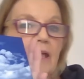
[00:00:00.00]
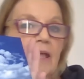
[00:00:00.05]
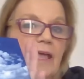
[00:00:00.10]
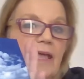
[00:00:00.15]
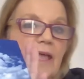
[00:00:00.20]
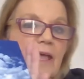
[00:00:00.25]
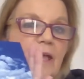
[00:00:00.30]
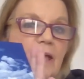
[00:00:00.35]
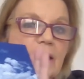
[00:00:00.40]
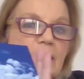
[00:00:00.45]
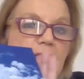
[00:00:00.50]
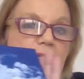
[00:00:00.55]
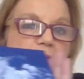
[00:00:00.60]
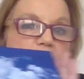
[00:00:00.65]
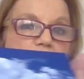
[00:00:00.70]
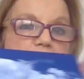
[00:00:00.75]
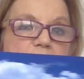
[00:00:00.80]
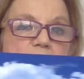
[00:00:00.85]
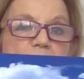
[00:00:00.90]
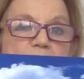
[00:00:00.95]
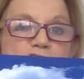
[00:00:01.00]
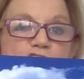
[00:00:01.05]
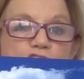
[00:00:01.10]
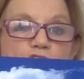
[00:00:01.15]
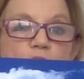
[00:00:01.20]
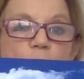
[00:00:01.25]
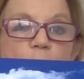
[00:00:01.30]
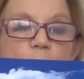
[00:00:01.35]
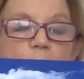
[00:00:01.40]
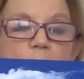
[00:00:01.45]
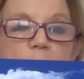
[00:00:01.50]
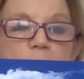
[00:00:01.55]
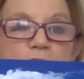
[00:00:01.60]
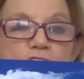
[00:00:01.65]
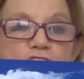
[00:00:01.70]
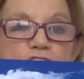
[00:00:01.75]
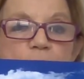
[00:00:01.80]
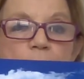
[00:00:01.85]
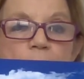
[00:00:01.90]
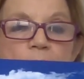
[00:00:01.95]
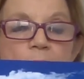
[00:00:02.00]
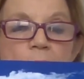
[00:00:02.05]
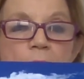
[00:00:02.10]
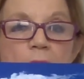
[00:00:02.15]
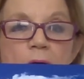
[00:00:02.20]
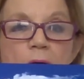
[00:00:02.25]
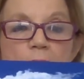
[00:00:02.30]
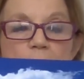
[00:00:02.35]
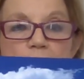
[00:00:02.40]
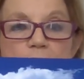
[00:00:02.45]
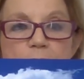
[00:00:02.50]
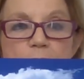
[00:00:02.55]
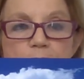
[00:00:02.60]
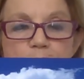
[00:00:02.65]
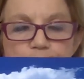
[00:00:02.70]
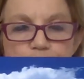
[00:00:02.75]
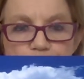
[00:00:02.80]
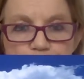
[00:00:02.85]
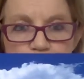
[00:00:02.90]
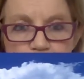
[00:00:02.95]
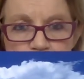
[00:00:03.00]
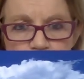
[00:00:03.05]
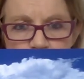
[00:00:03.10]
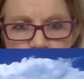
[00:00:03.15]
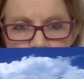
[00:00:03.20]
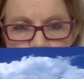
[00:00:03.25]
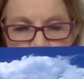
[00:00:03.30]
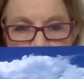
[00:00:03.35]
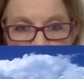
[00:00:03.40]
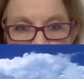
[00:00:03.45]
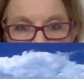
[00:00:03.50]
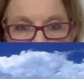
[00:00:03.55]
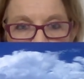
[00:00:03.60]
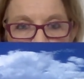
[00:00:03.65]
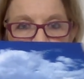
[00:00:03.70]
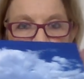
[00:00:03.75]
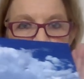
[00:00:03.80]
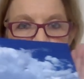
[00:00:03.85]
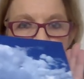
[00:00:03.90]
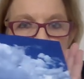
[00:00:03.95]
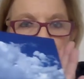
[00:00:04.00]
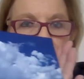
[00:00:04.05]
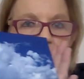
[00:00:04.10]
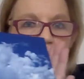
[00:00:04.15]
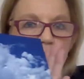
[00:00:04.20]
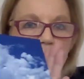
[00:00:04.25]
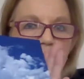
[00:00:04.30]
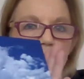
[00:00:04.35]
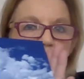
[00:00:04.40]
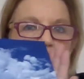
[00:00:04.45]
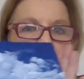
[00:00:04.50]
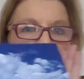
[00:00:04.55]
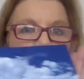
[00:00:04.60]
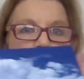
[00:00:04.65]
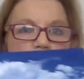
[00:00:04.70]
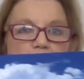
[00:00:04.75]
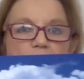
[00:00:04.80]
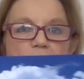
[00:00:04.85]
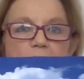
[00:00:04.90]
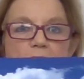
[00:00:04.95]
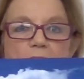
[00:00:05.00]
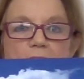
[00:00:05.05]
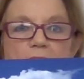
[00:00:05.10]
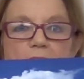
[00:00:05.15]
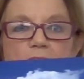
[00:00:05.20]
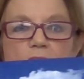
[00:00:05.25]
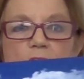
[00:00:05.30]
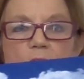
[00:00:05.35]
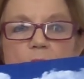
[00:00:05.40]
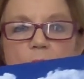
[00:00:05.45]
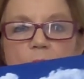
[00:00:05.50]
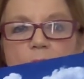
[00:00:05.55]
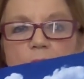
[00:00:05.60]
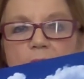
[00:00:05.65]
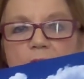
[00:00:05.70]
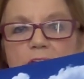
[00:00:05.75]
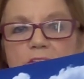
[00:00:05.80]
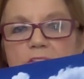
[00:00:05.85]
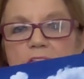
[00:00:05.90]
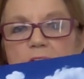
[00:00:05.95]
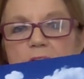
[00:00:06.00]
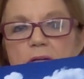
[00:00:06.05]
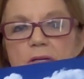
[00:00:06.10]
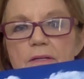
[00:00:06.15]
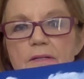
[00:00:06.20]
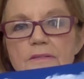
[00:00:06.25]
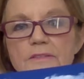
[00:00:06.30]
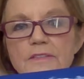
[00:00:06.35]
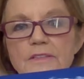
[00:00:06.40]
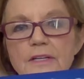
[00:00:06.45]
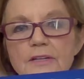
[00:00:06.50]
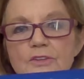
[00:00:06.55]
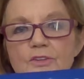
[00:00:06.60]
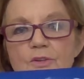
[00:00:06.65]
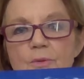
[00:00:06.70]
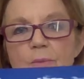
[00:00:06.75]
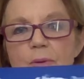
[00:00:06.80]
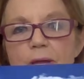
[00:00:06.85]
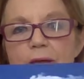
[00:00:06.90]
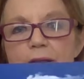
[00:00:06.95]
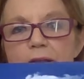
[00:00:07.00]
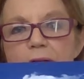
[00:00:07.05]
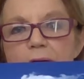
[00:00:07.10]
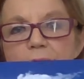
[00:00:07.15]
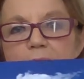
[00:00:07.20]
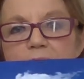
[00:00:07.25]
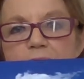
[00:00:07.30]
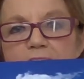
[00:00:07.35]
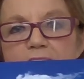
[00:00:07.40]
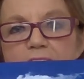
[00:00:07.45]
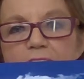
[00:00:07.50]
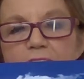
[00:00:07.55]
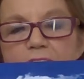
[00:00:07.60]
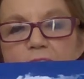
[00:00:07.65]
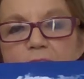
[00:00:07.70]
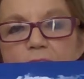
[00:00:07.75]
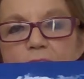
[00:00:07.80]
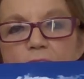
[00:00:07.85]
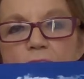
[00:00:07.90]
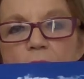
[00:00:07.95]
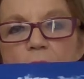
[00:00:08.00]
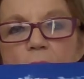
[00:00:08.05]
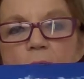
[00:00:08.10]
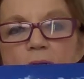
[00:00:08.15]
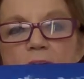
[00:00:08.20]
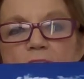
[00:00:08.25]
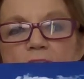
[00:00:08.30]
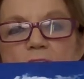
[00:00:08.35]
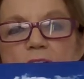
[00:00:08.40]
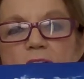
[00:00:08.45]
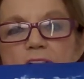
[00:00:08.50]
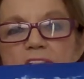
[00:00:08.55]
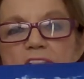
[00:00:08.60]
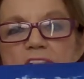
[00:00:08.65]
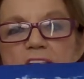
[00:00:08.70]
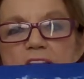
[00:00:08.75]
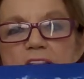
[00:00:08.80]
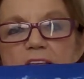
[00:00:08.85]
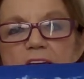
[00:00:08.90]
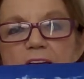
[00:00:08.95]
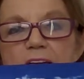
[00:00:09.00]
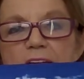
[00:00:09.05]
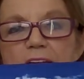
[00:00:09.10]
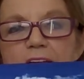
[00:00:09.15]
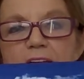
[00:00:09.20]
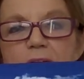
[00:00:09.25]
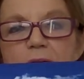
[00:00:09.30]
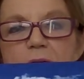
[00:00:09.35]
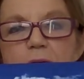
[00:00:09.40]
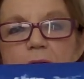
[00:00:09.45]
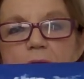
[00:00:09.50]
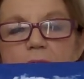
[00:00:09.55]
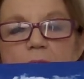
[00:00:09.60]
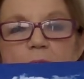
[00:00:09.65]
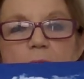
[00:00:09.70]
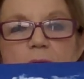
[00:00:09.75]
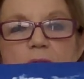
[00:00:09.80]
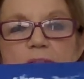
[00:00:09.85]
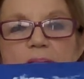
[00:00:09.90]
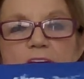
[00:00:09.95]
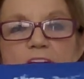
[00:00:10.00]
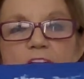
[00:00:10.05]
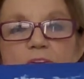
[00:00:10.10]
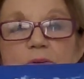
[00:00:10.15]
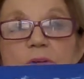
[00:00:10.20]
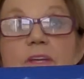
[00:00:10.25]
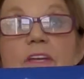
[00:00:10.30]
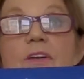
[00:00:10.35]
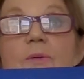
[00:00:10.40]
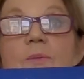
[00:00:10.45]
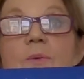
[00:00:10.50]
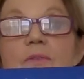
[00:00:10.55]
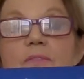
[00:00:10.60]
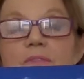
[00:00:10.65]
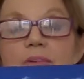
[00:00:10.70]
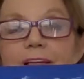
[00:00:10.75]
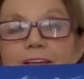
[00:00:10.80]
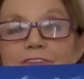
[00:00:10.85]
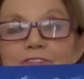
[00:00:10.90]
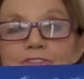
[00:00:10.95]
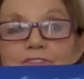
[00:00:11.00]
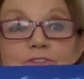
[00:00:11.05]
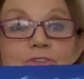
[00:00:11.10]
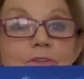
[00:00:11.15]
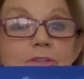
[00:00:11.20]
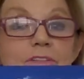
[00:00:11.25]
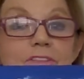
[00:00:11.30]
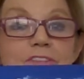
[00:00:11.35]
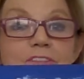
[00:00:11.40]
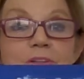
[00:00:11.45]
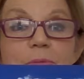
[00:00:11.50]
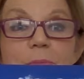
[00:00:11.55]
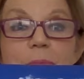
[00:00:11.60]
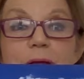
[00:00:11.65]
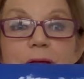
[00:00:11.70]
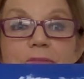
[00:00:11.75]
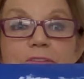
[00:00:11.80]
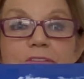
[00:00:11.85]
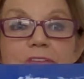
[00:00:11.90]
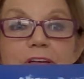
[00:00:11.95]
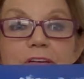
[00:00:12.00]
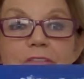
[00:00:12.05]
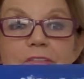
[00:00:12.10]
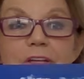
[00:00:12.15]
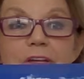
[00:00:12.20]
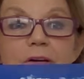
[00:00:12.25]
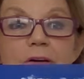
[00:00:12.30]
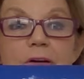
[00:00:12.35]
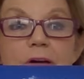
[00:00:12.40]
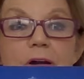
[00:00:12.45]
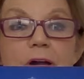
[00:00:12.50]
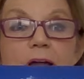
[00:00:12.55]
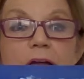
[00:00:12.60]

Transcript: and a sharp image. You can see also that you risk, it's not too bad here in this light, there you go. You can see that you can get reflections. You can see the mountains out there.